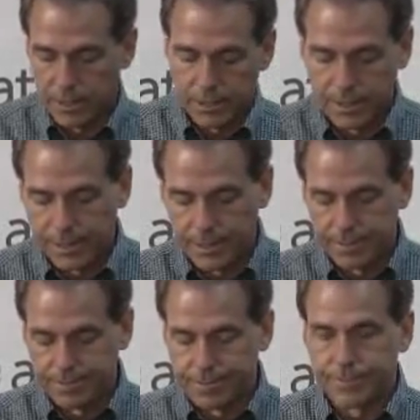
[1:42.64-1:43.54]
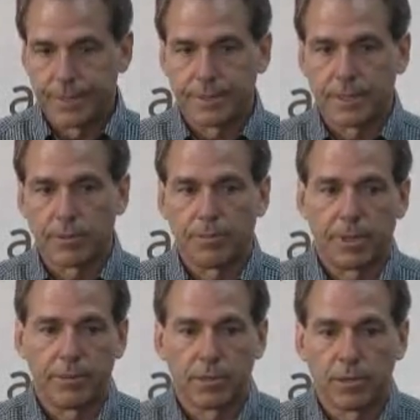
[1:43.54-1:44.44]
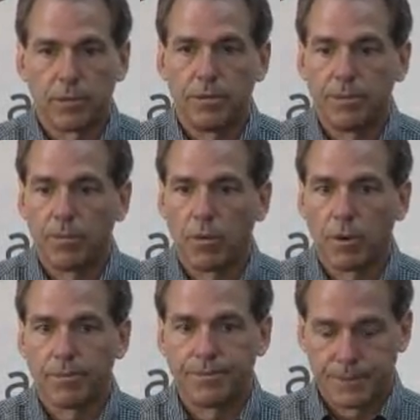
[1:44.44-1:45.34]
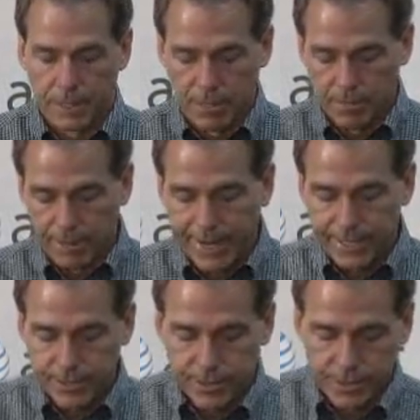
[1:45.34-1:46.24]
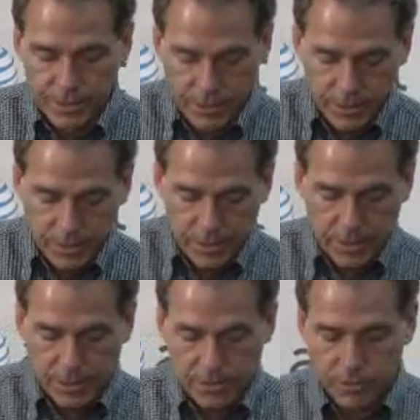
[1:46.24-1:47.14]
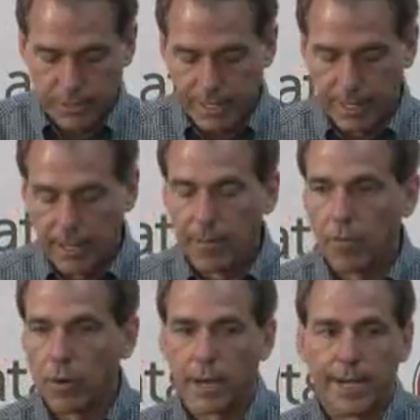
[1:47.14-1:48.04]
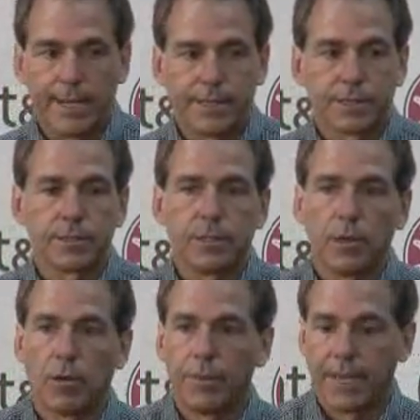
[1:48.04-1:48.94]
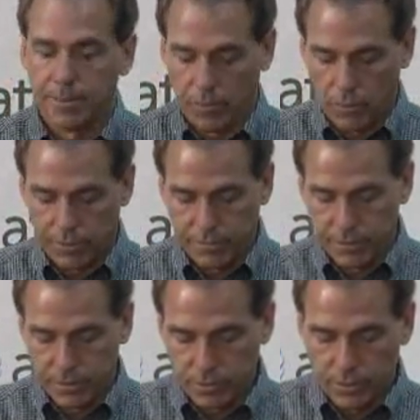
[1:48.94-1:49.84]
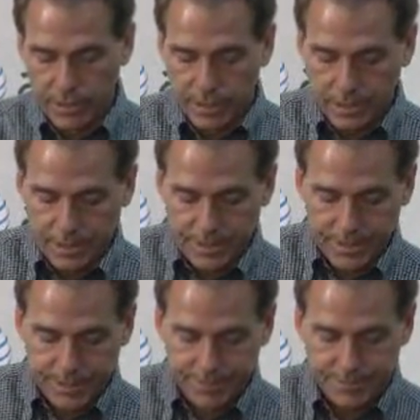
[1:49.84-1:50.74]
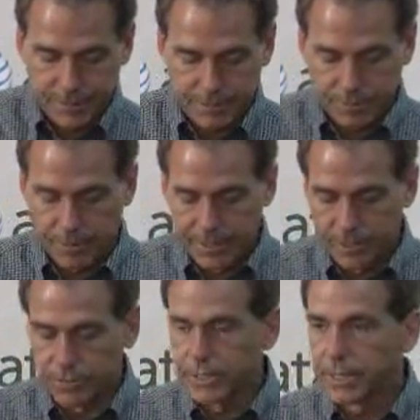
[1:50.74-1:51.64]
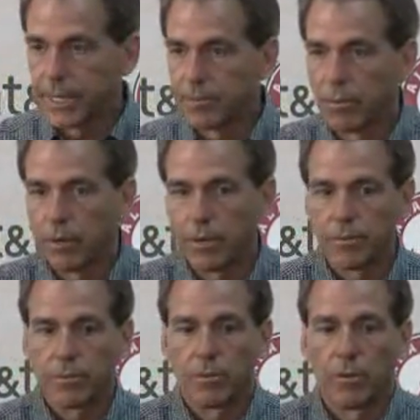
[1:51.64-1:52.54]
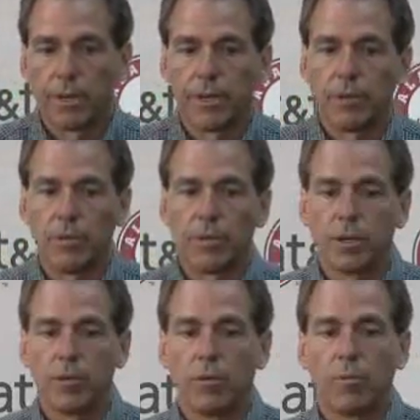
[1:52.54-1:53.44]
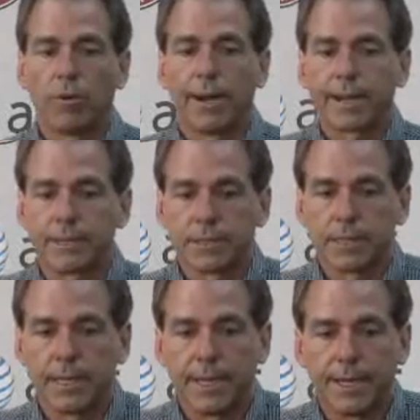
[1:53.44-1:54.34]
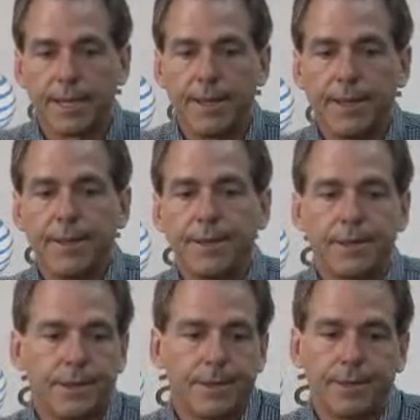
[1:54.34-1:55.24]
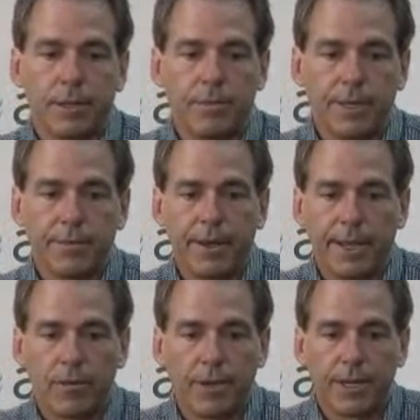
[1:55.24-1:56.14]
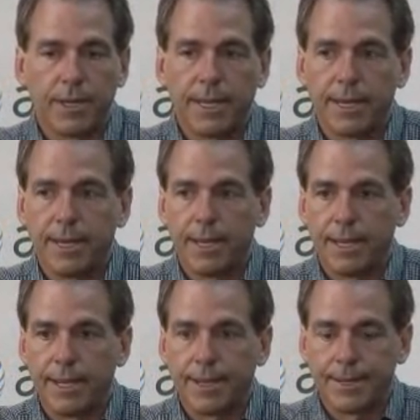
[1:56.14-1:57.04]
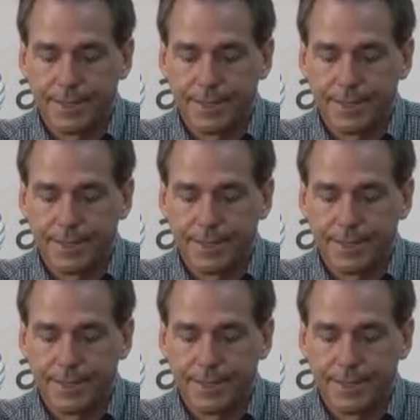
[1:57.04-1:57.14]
I think we played with a little bit more passion. So we had a lot more guys, you know, on that board for this week. From an injury standpoint, Roy and Julio will practice today. They'll be evaluated day-to-day.